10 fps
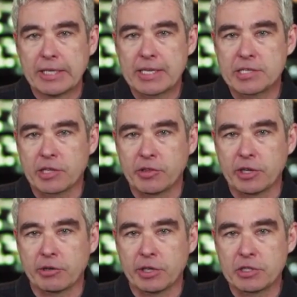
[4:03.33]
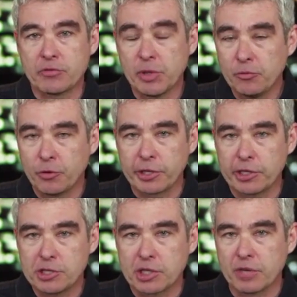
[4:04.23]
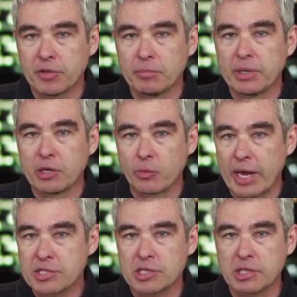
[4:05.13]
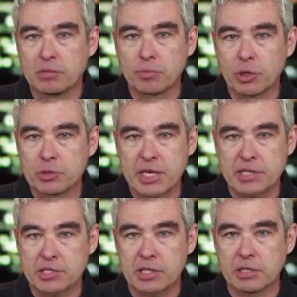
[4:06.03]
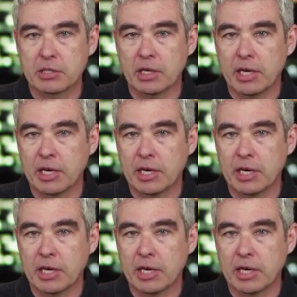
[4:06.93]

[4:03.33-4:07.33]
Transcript: is that there is film footage of him being arrested, protesting.